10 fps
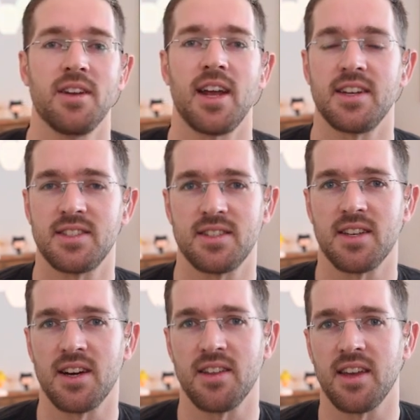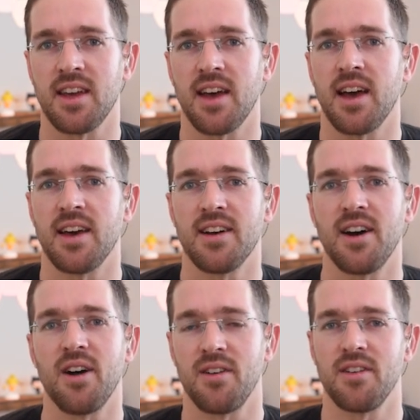not necessarily
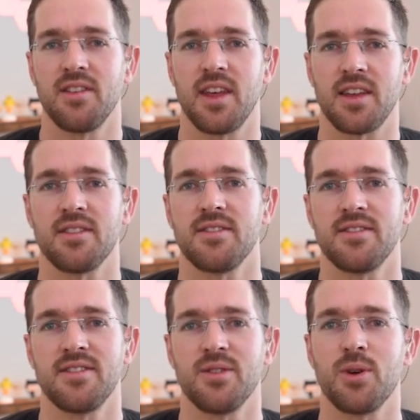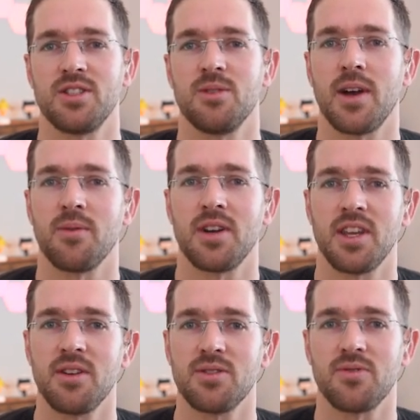all like the ones you might want
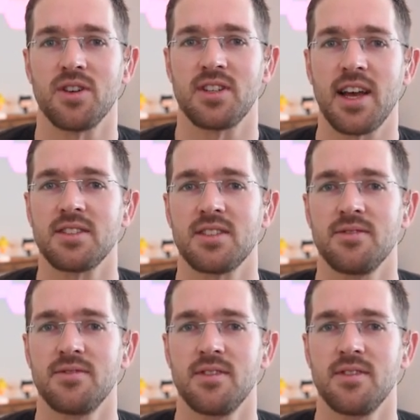to use for a test.